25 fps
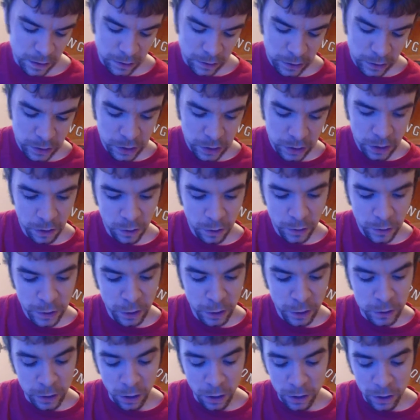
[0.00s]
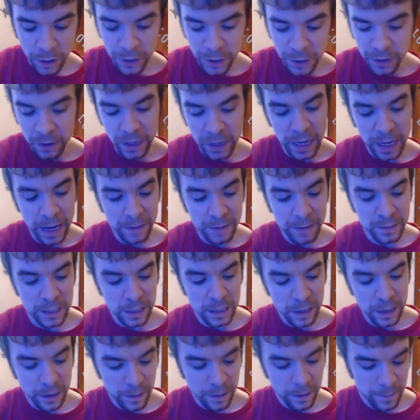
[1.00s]
So those are all the 30 games in
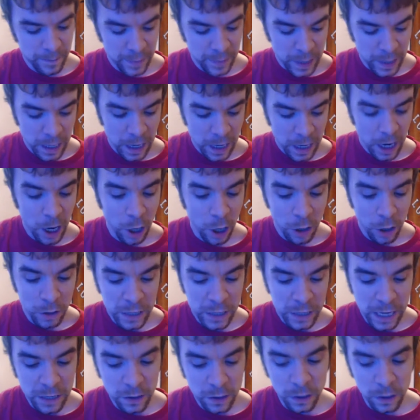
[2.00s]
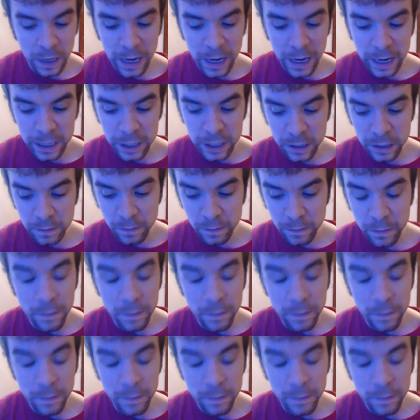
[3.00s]
there. I heard that you can actually